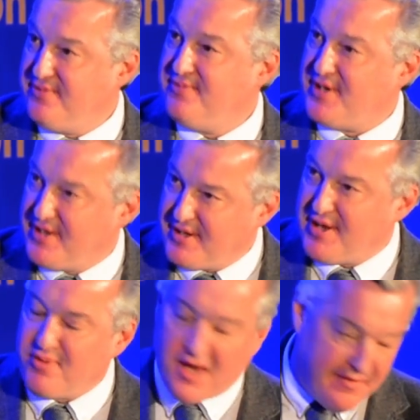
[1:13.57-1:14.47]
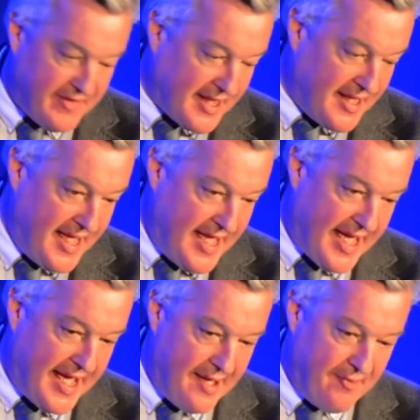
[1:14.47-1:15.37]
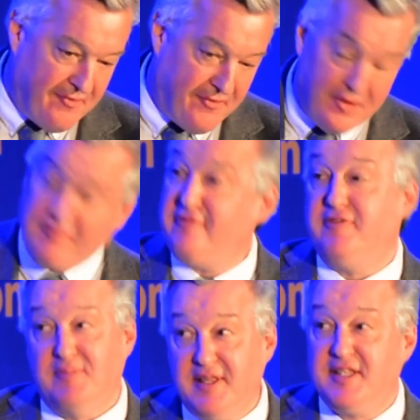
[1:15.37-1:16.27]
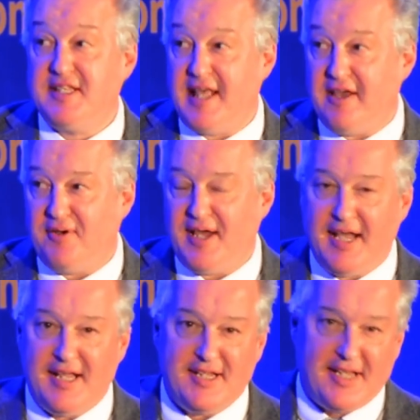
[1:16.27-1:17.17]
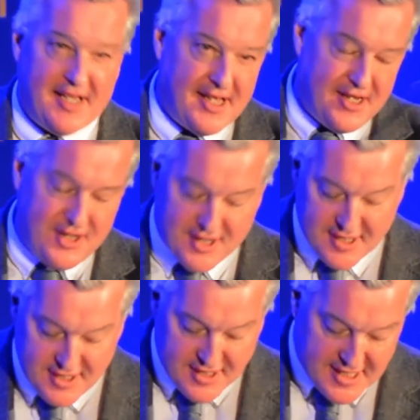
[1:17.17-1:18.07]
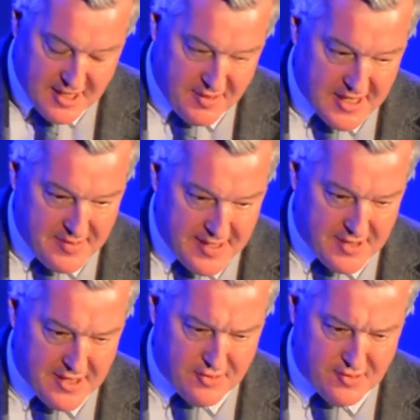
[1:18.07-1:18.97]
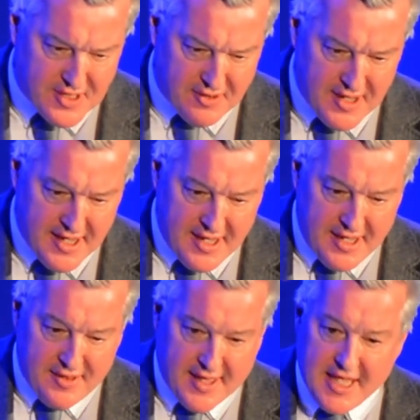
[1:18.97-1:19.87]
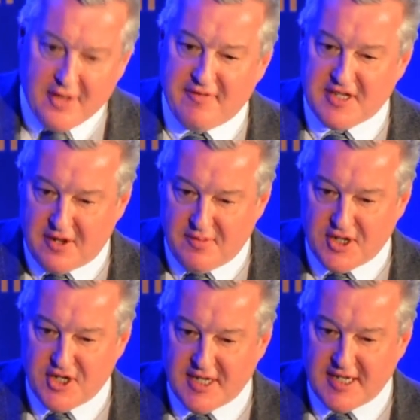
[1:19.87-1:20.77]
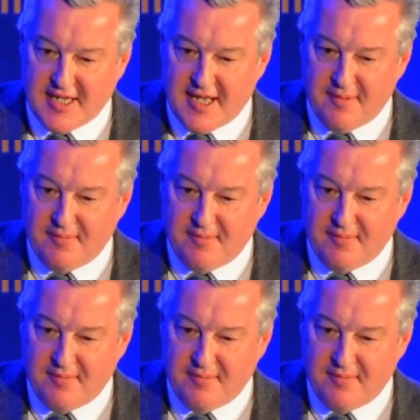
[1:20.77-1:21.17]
you arriving for months now, and you can tell by the people in the room. So, thank you ever so much. And